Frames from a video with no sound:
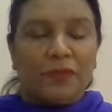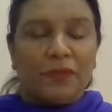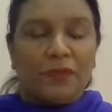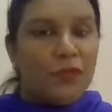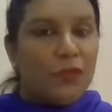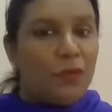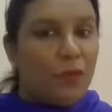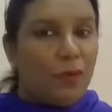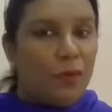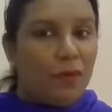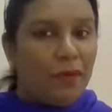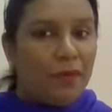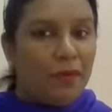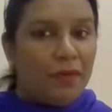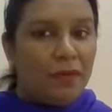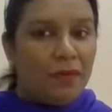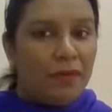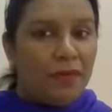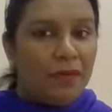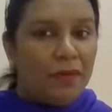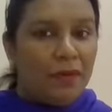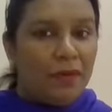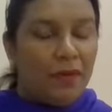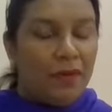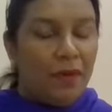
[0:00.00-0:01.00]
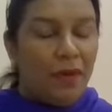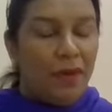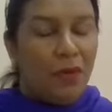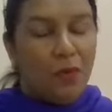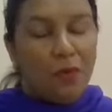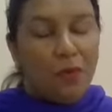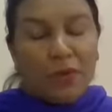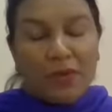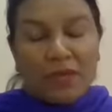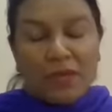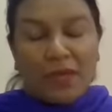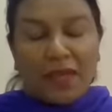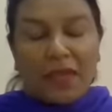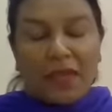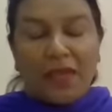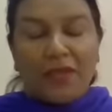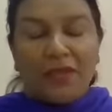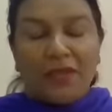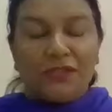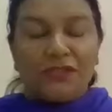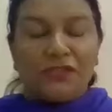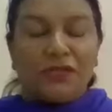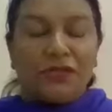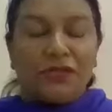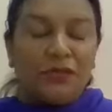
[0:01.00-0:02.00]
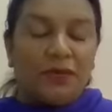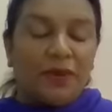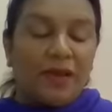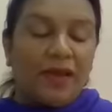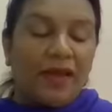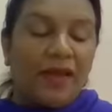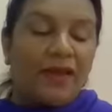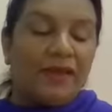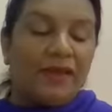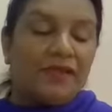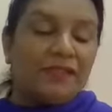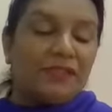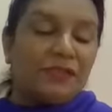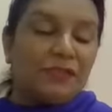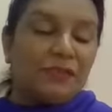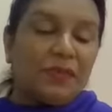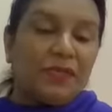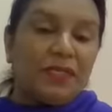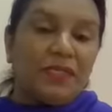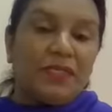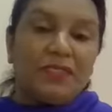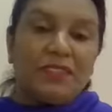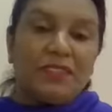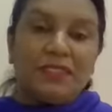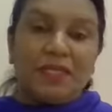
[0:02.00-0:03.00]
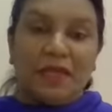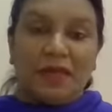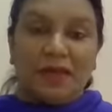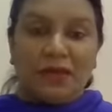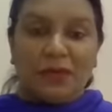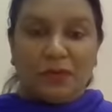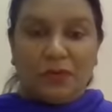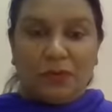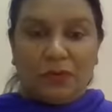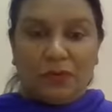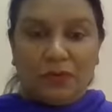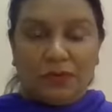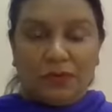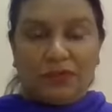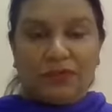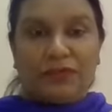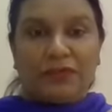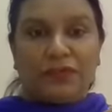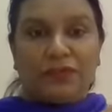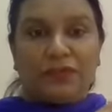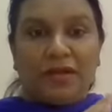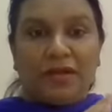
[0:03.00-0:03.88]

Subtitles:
No? Okay, so as we take off,